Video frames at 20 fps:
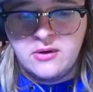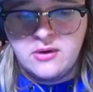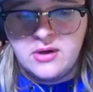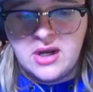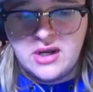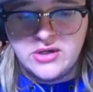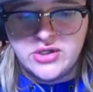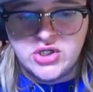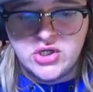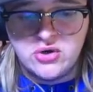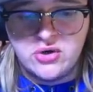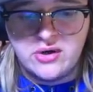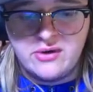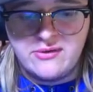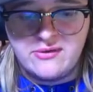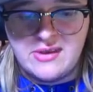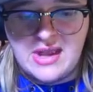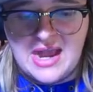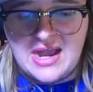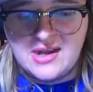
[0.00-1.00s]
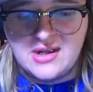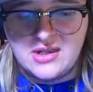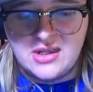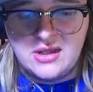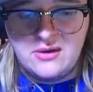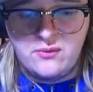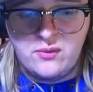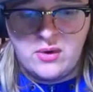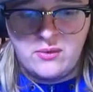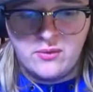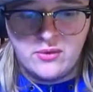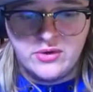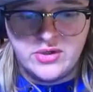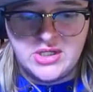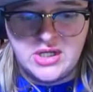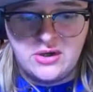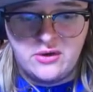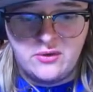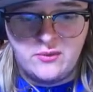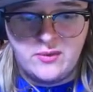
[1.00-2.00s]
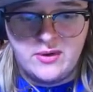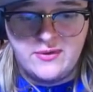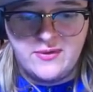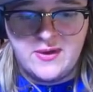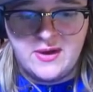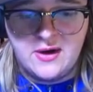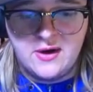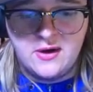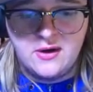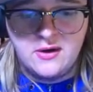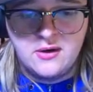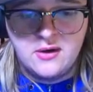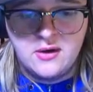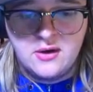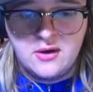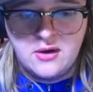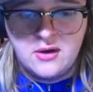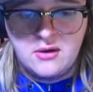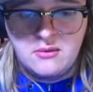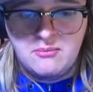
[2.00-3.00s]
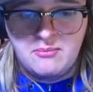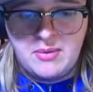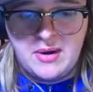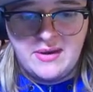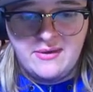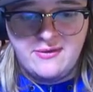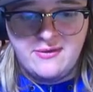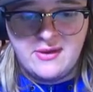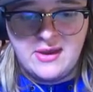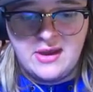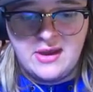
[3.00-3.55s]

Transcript: Not sure exactly what we're dealing with here, but